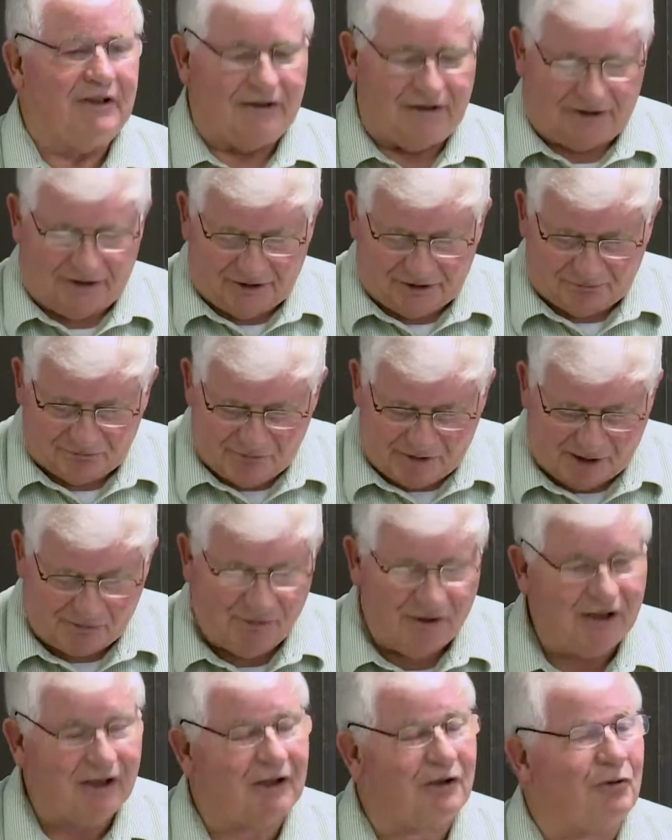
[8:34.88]

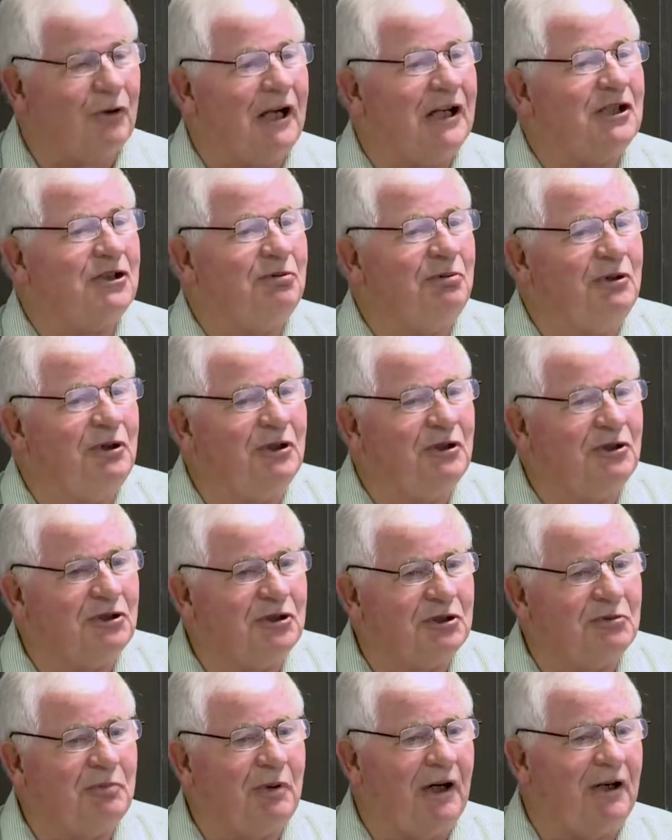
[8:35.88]
maybe a Christ Renews
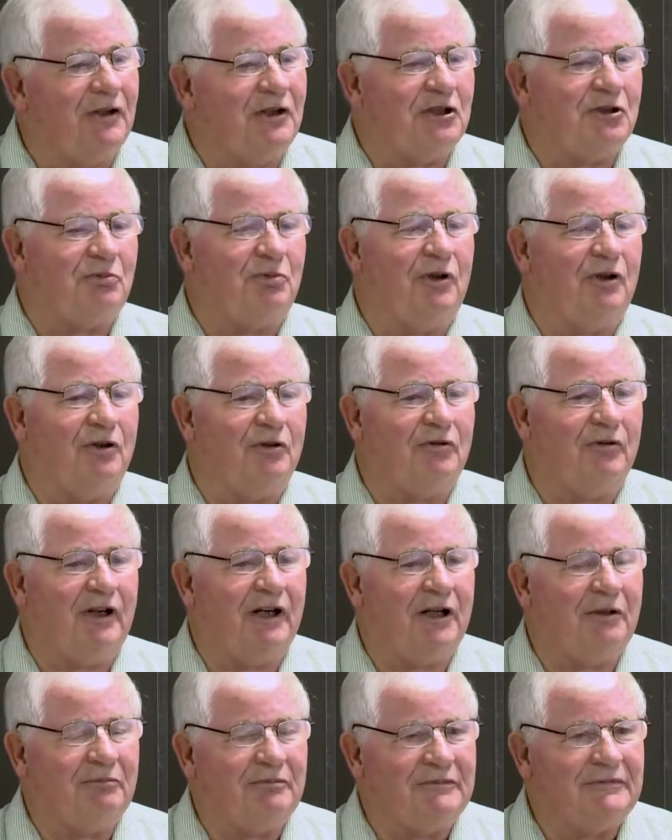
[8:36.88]
His Parish
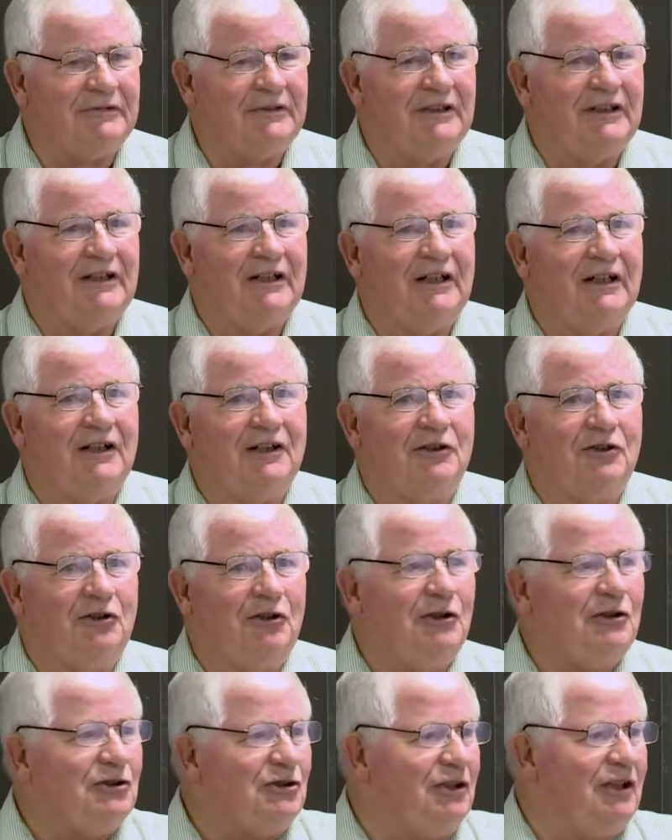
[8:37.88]
program,
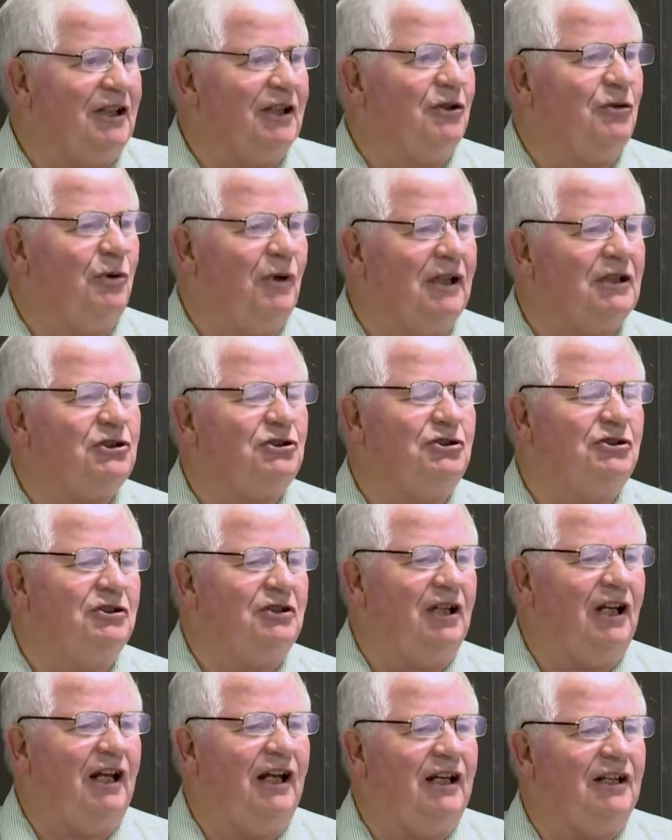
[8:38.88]
usually the
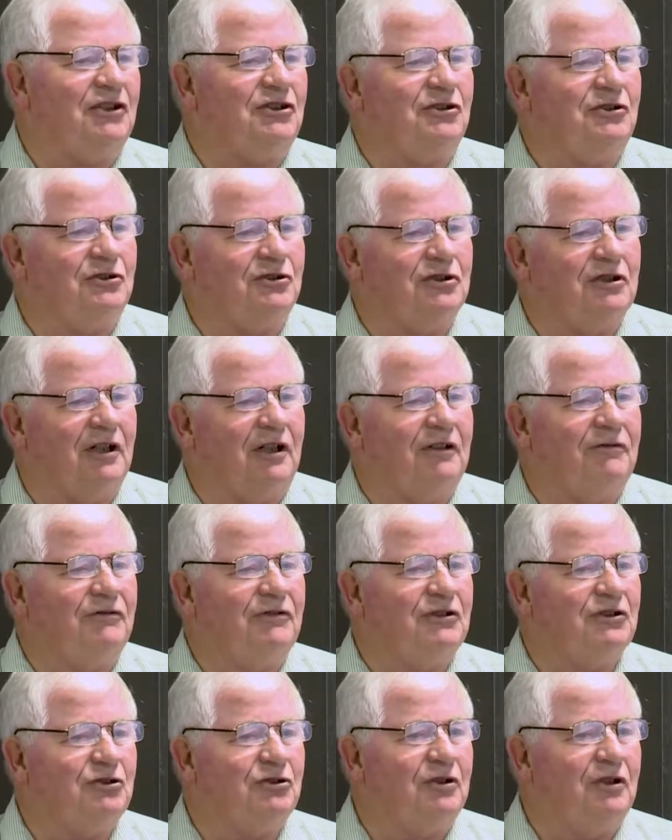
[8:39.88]
question you ask yourself
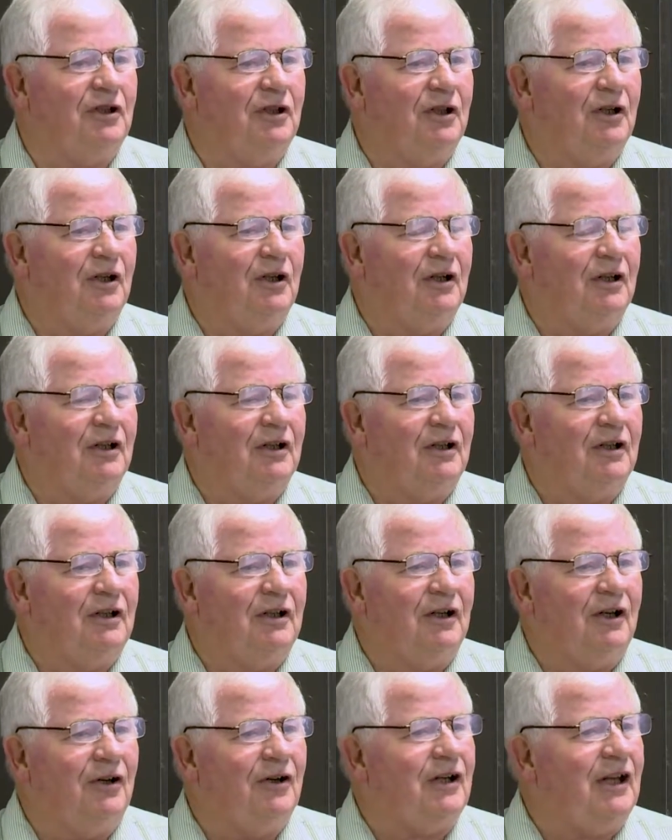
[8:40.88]
is,
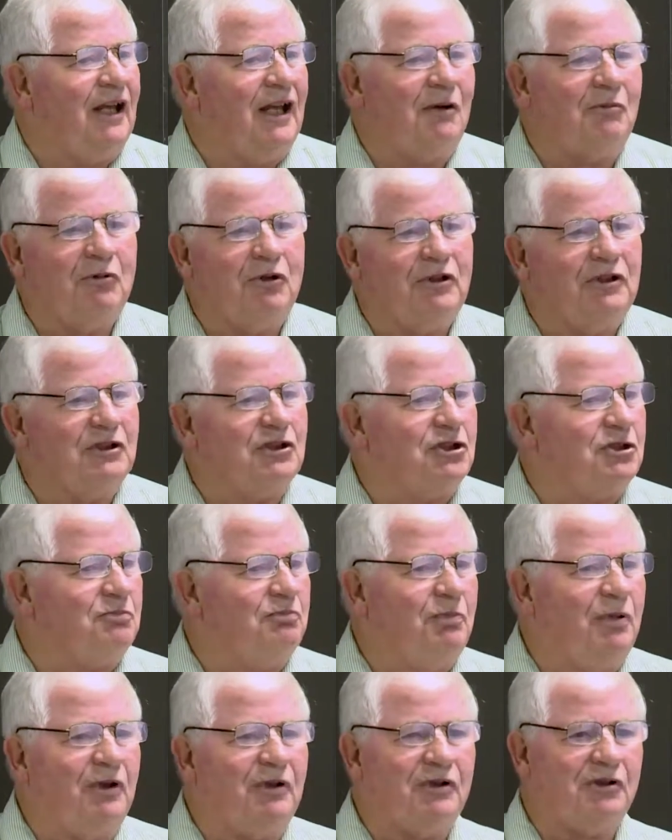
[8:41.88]
okay, I'm on this
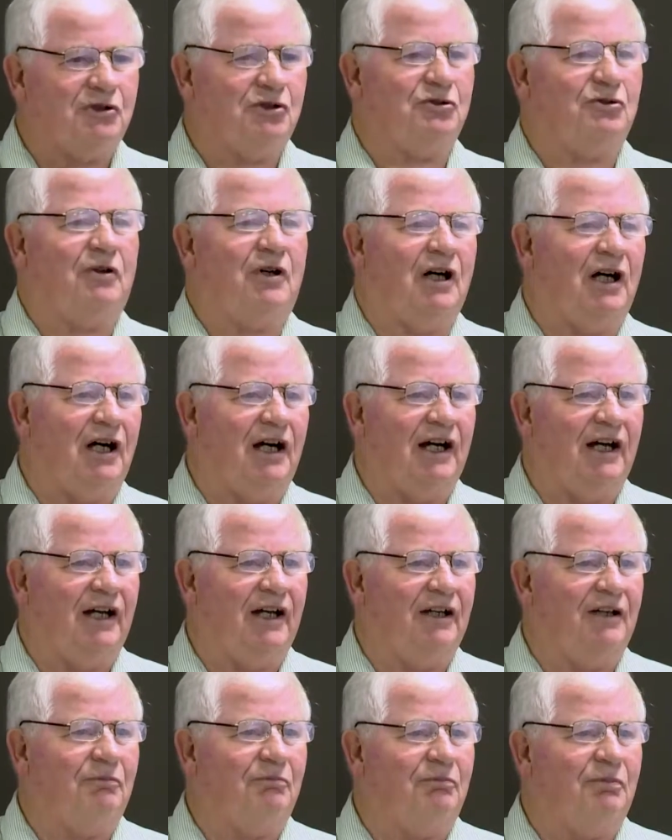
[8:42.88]
spiritual
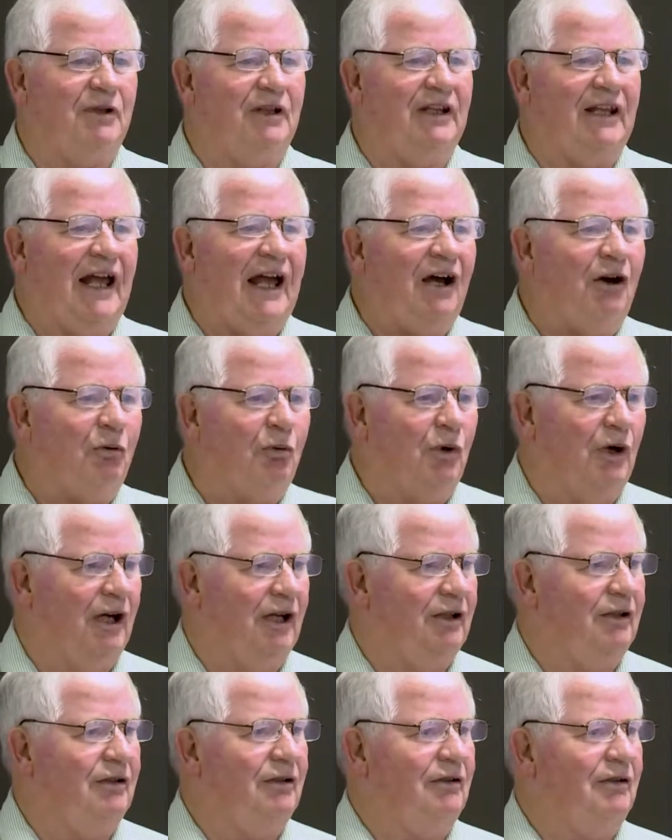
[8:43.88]
high, but now
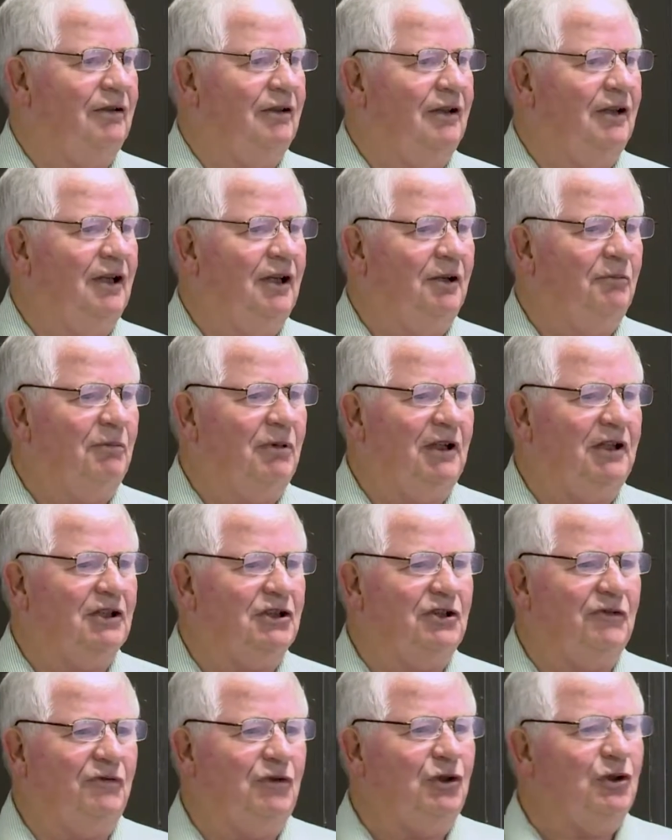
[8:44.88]
what?
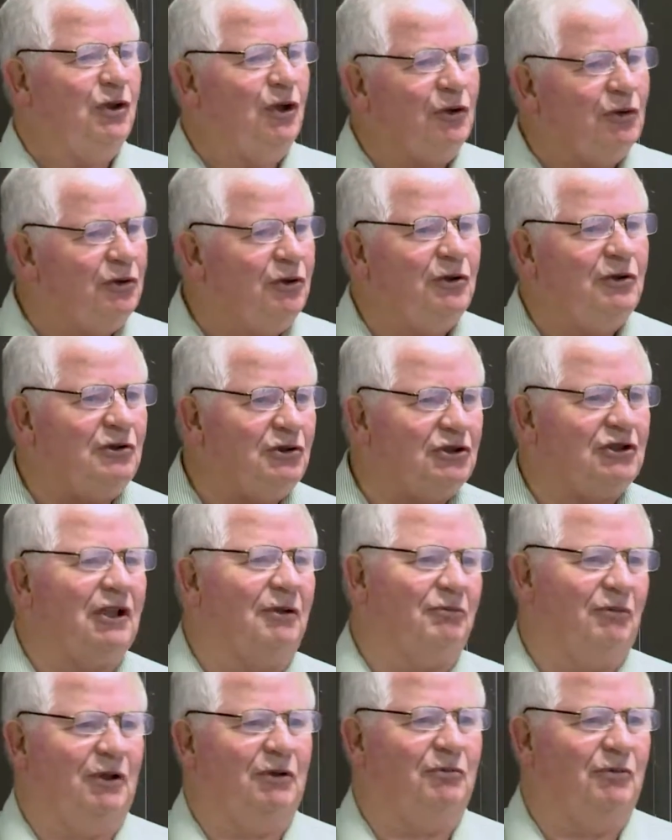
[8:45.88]
Because if you don't do
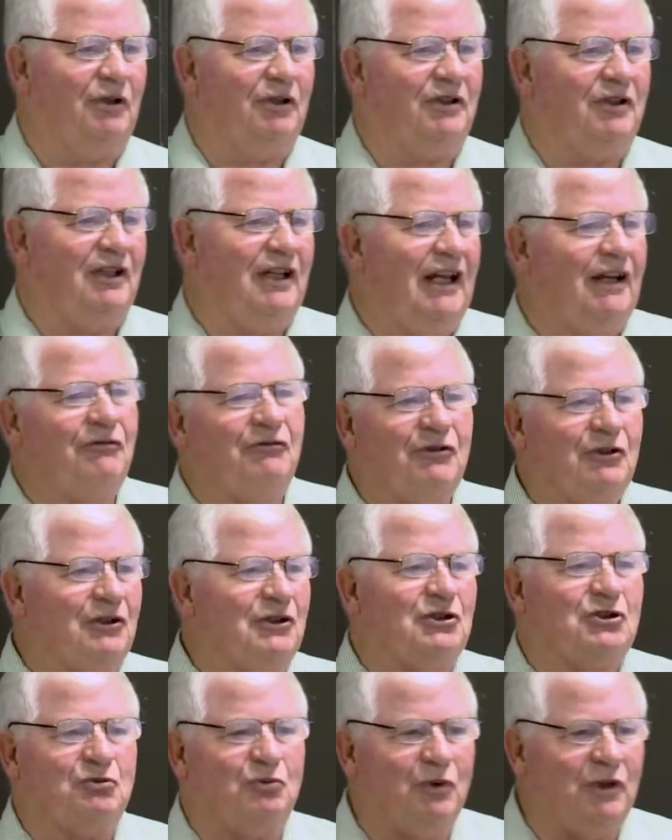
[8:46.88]
something with it, after
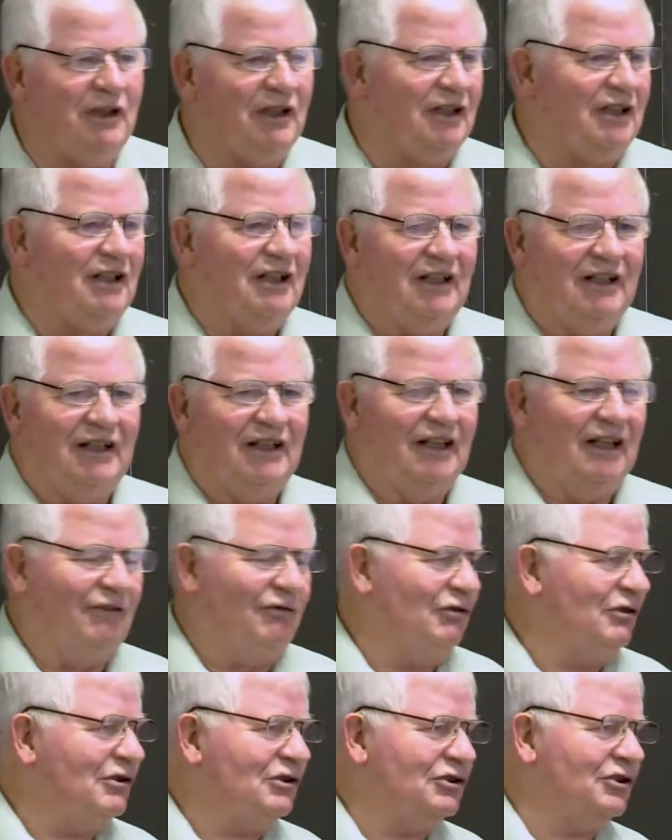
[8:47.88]
this week,
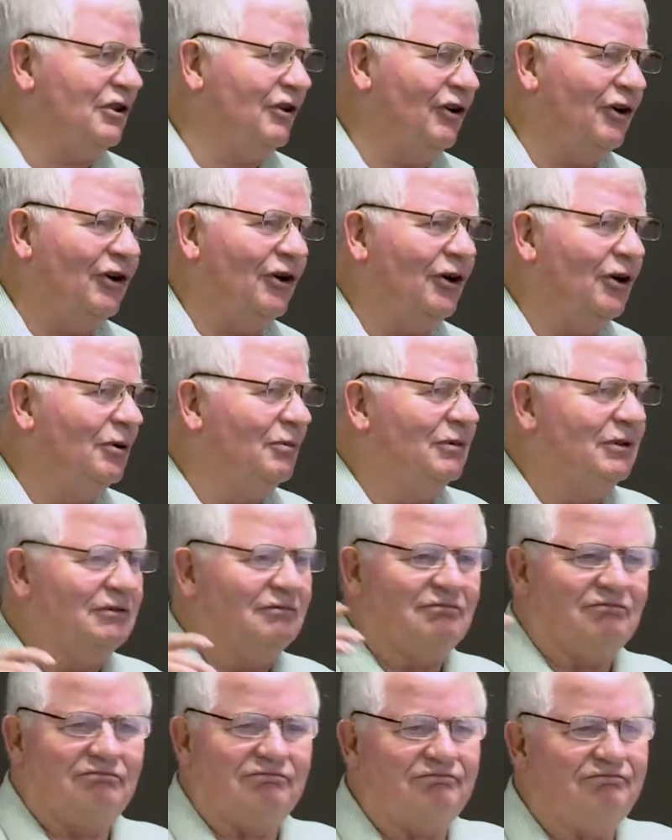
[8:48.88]
if you just go home
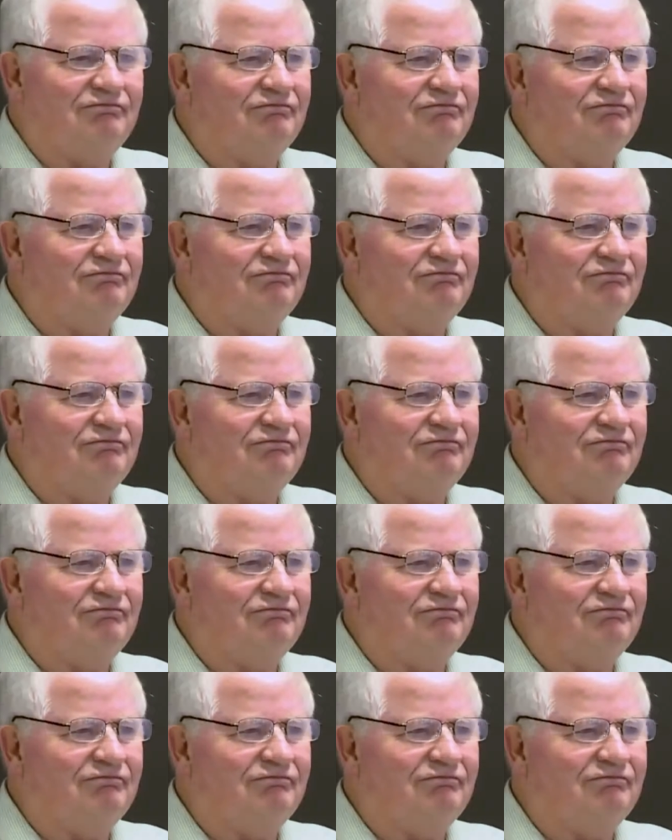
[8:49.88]
and